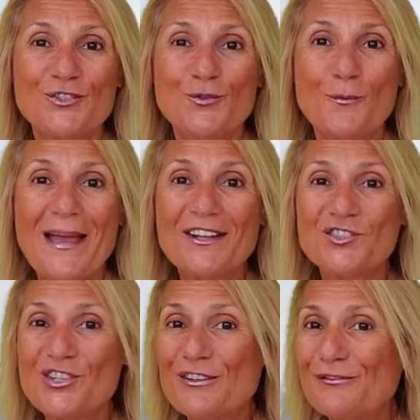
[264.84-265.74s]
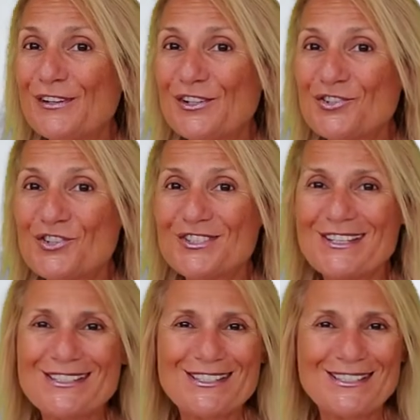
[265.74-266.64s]
to matching finishes
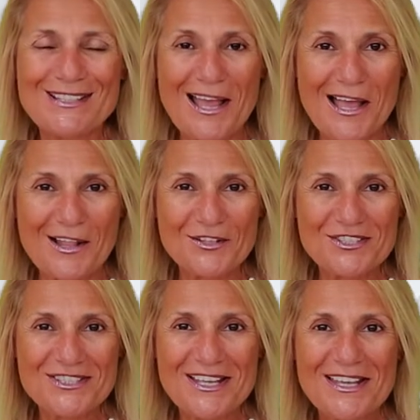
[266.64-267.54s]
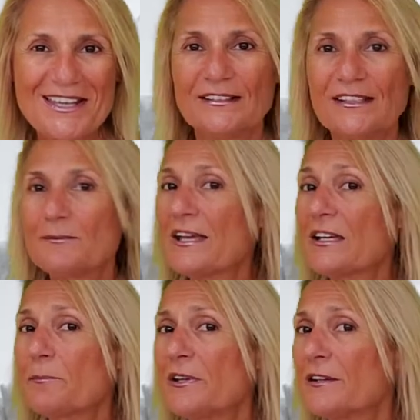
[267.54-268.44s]
and styles can make
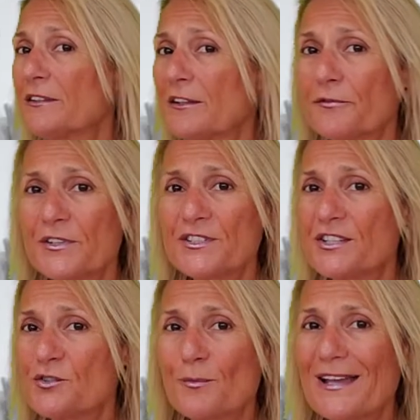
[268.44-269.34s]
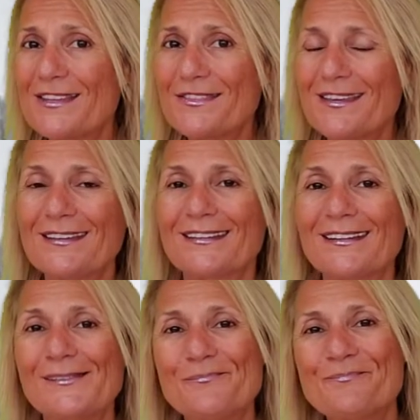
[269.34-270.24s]
a bigger difference than you might think.
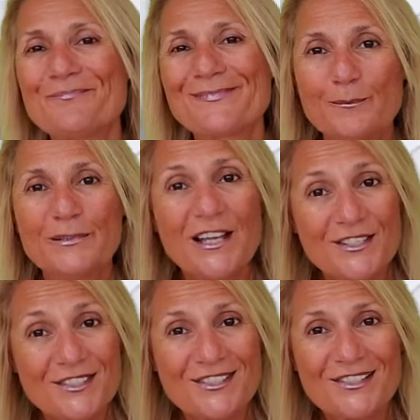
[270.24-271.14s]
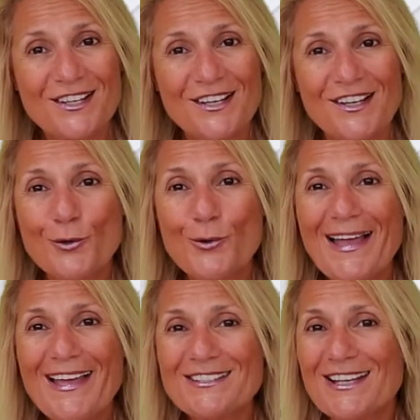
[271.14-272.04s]
Plus, you'll
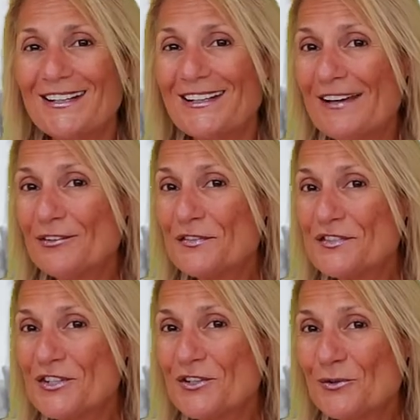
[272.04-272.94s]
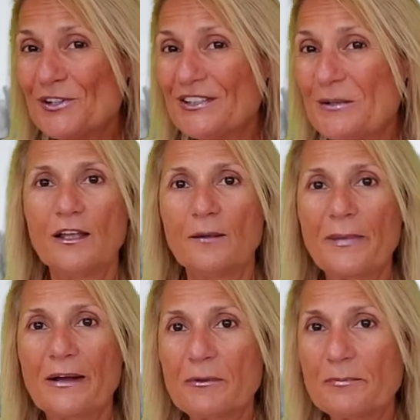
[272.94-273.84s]
add a level of security
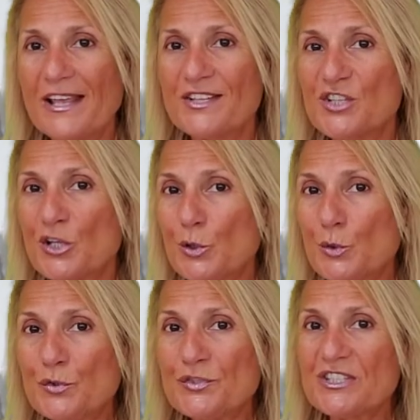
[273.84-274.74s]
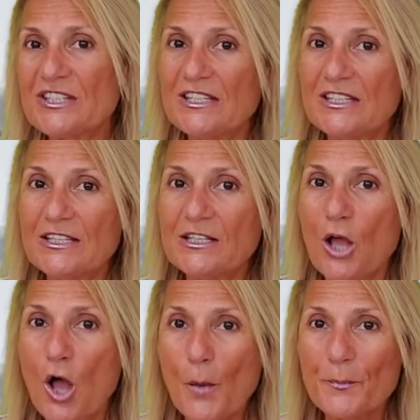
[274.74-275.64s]
by replacing loose keyed
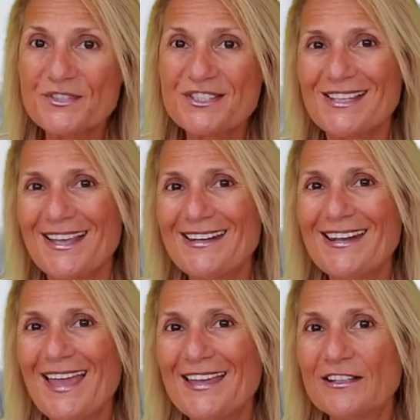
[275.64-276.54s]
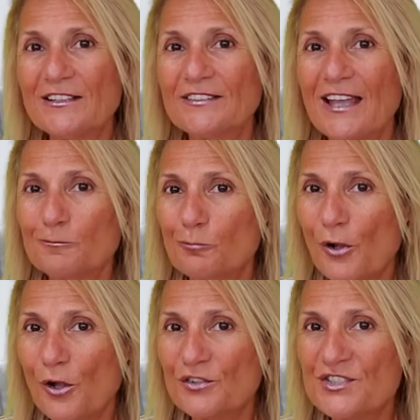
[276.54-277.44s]
knobs and adding
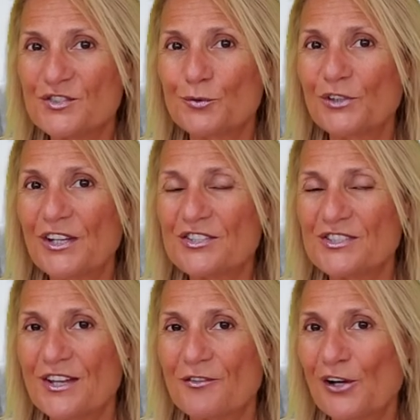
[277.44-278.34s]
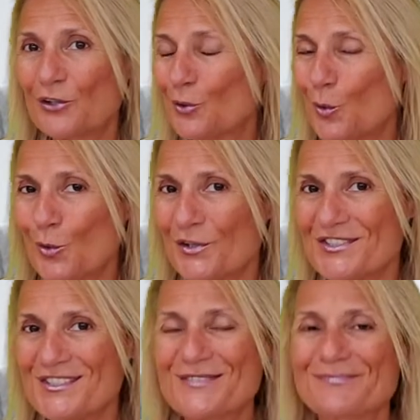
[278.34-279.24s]
deadbolts to the exterior
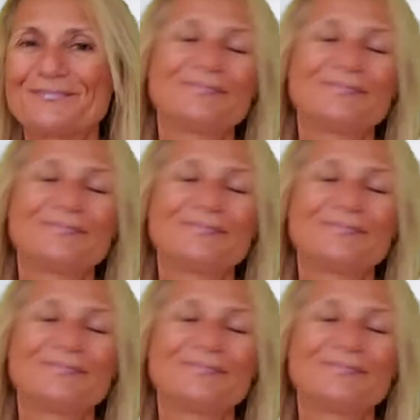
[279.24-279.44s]
doors.